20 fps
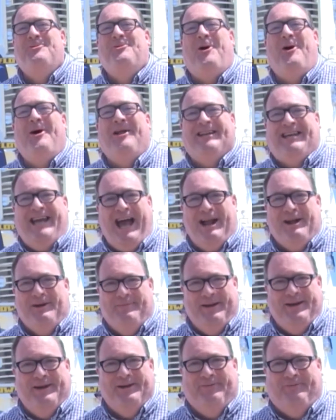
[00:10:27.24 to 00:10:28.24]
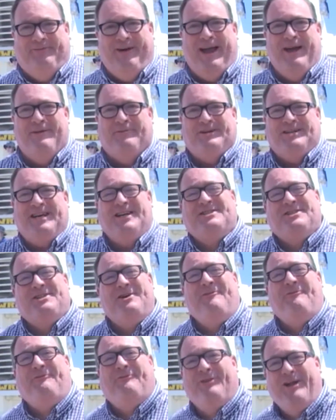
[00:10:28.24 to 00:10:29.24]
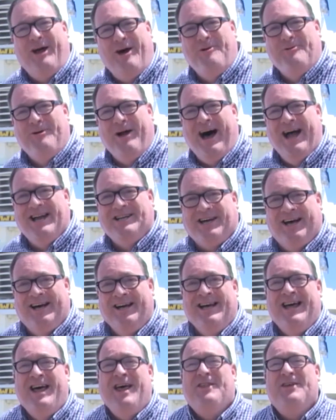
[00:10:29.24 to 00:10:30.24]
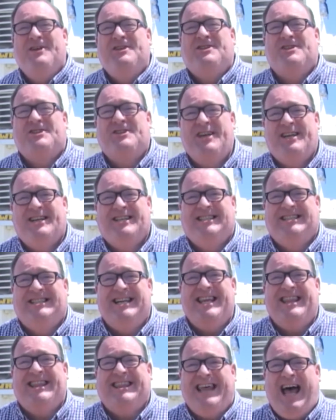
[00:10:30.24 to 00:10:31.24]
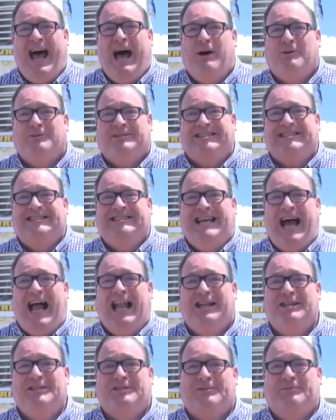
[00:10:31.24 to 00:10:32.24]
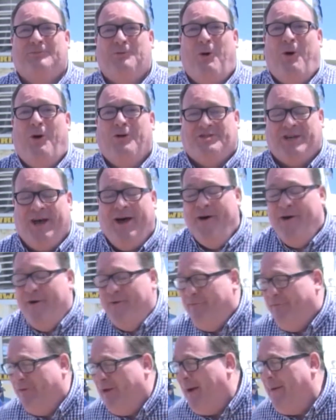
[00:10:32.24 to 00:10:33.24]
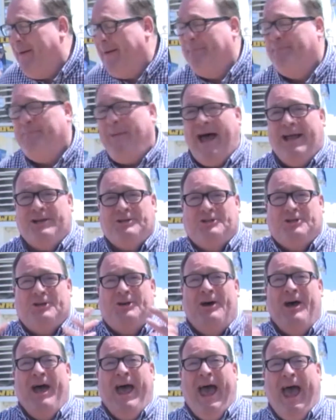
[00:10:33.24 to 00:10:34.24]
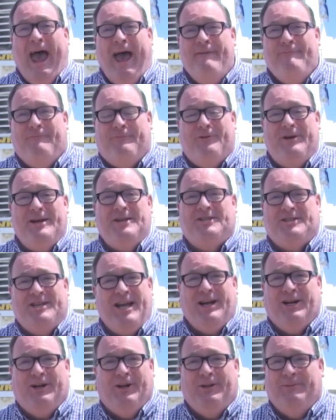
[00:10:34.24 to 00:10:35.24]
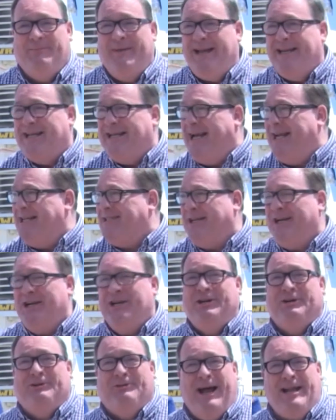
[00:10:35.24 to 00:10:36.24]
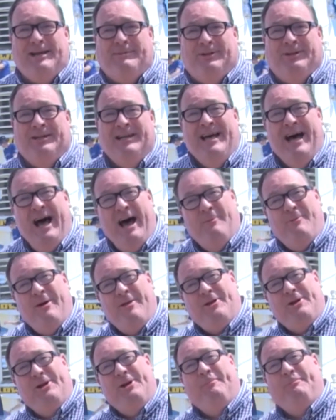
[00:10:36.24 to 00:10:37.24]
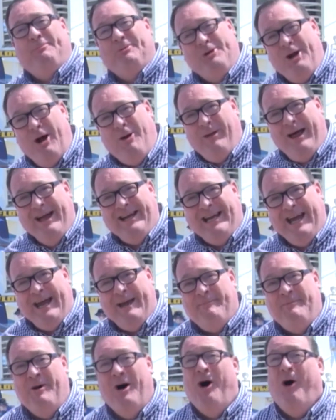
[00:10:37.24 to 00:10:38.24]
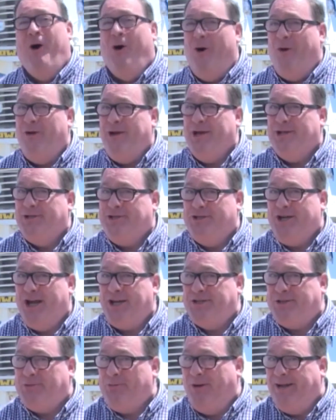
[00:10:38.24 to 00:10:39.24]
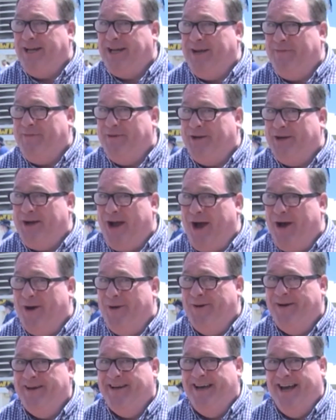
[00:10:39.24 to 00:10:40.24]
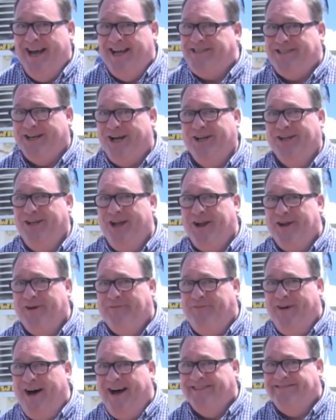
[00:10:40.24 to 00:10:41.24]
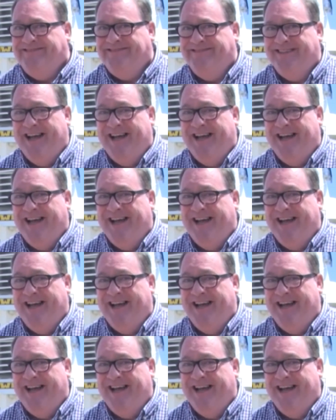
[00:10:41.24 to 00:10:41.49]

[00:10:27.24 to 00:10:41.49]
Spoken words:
Royal Caribbean favourite. It's the Flow Rider. There's 60,000 gallons of water flowing past you every single minute. It's incredible. And whether you're a pro like him or you just want to give it a go, it's a lot of fun.